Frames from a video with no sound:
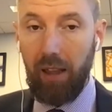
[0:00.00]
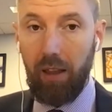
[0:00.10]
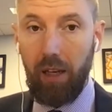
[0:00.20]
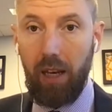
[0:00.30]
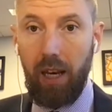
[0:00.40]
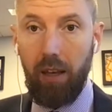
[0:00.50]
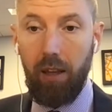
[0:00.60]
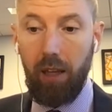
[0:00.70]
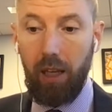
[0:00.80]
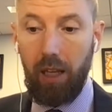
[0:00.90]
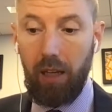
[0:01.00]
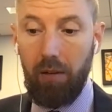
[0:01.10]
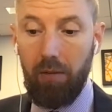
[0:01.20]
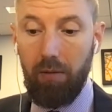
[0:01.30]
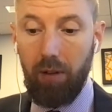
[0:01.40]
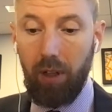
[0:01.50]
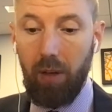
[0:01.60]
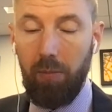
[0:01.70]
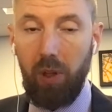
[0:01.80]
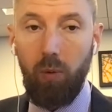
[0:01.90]
the the
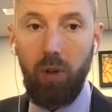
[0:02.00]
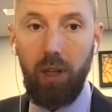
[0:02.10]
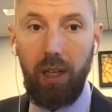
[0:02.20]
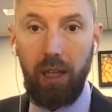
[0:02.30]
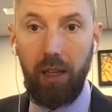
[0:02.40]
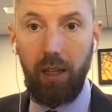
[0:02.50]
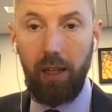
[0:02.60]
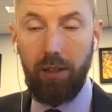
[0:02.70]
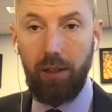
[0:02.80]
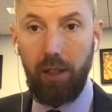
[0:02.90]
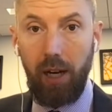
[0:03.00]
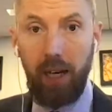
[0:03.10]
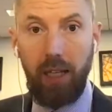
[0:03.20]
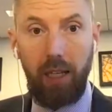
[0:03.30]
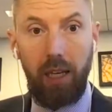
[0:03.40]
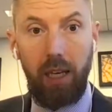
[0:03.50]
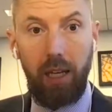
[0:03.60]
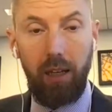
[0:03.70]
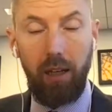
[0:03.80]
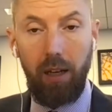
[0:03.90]
community is tight
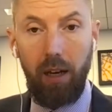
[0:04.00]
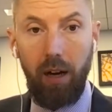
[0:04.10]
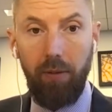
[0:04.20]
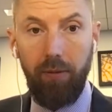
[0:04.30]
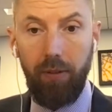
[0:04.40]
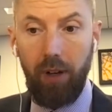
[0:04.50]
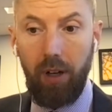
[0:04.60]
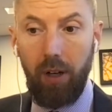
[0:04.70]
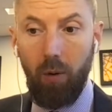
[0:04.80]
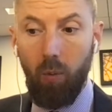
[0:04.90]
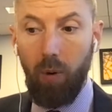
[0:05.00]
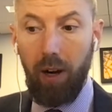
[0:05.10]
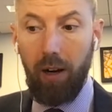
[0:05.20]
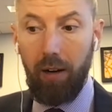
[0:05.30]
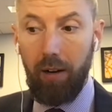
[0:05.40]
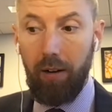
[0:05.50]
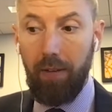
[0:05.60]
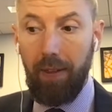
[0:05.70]
knit enough where